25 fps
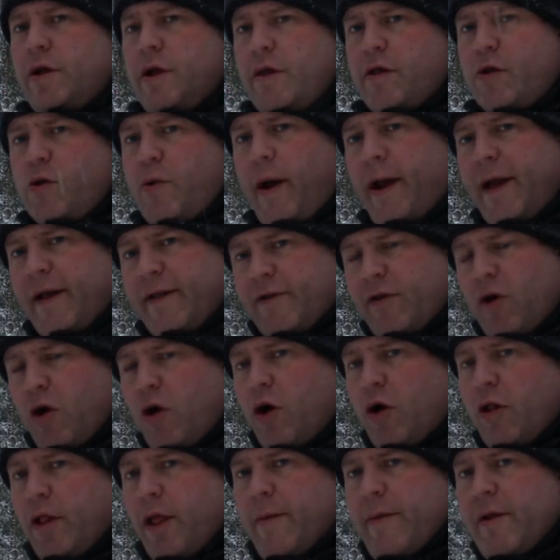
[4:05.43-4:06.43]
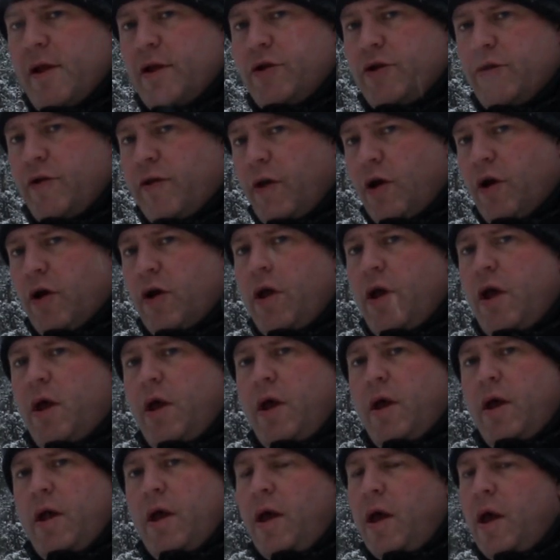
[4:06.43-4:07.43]
It's quite a tall image, so
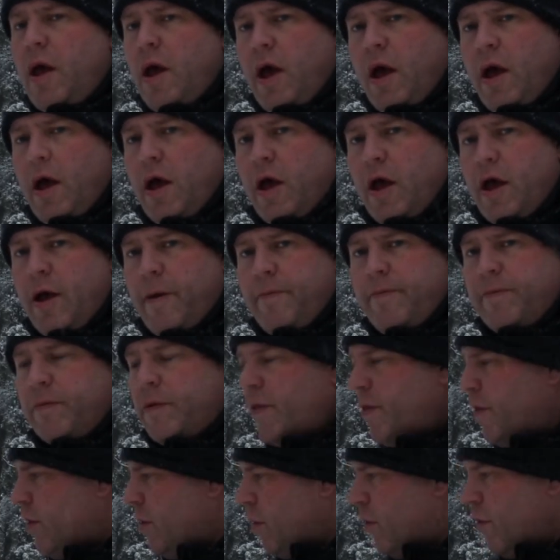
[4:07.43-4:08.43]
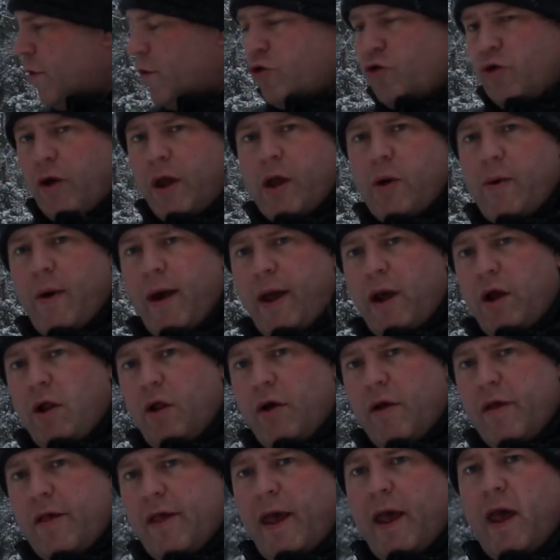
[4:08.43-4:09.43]
there's another tree quite
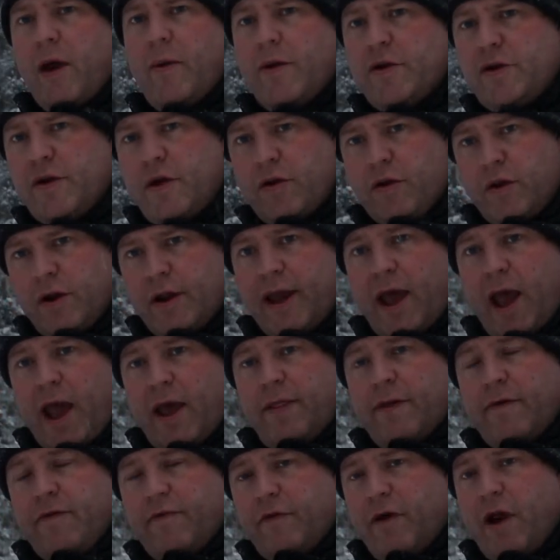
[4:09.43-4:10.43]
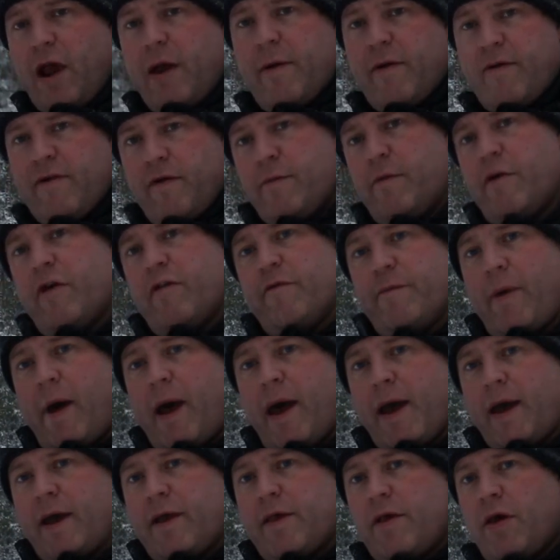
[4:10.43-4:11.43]
close here which is going to get in the frame if I move
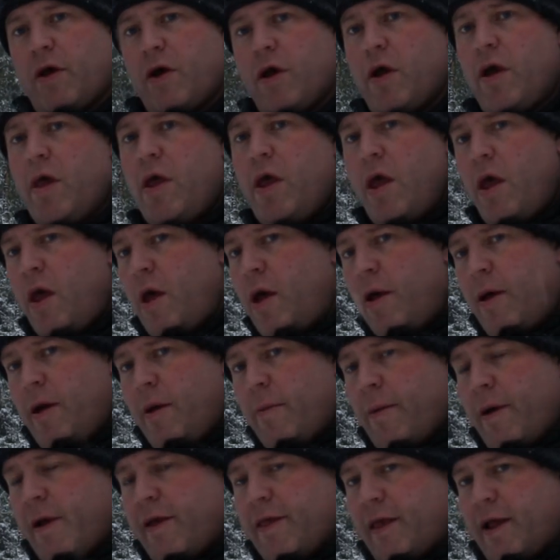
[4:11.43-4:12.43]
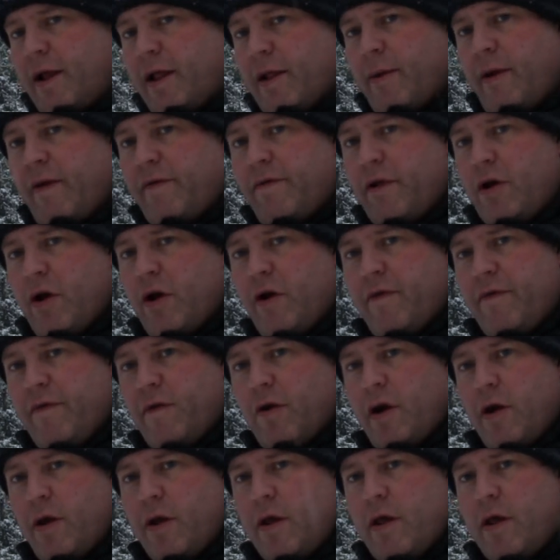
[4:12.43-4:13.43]
back, so basically we have to go
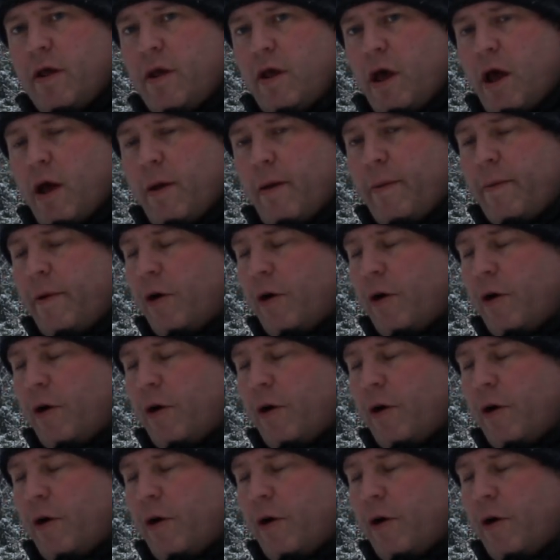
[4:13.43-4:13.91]
for a